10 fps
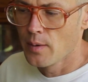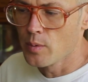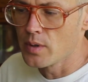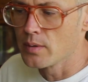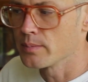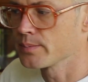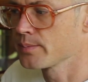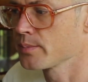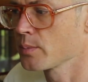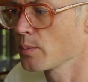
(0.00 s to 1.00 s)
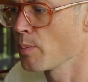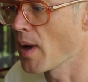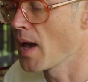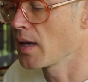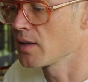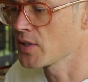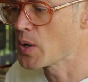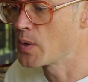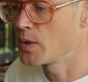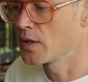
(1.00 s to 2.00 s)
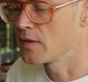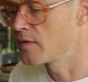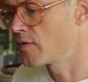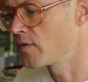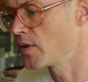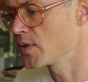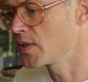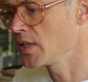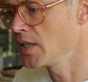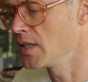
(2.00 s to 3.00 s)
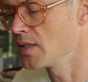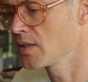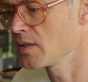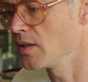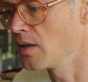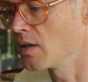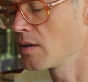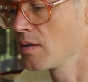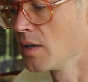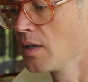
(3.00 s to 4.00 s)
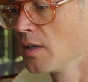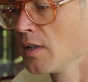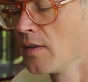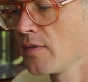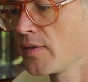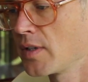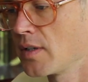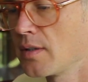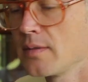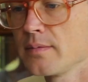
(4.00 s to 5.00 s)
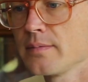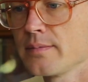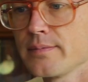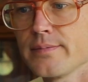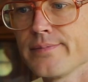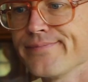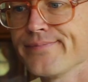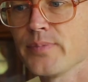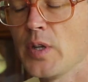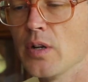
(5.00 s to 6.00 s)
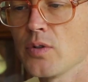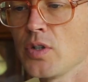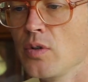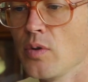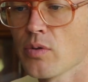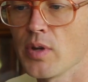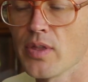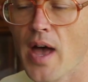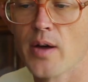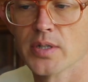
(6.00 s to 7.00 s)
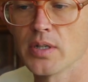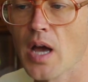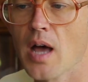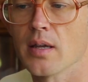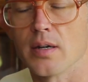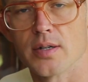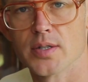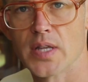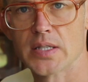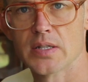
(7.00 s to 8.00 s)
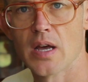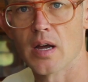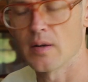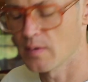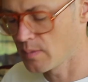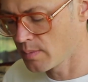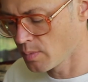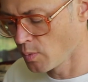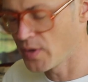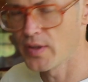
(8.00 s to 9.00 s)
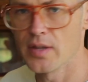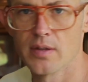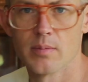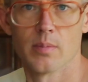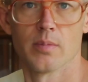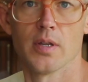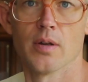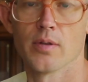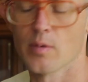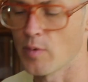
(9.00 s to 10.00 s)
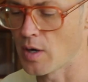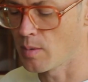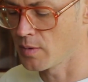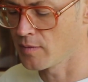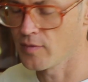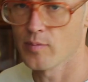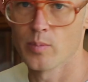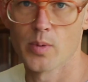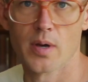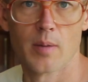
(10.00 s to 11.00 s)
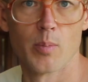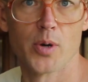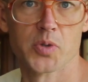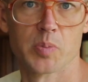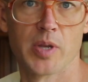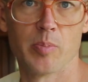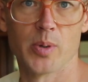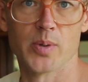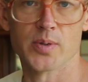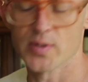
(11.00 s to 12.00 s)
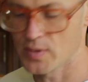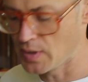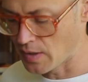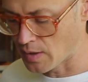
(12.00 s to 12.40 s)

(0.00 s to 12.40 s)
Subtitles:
well, buying a tong of those teas, for $2,000-$3,000, that's not within the realm of most people's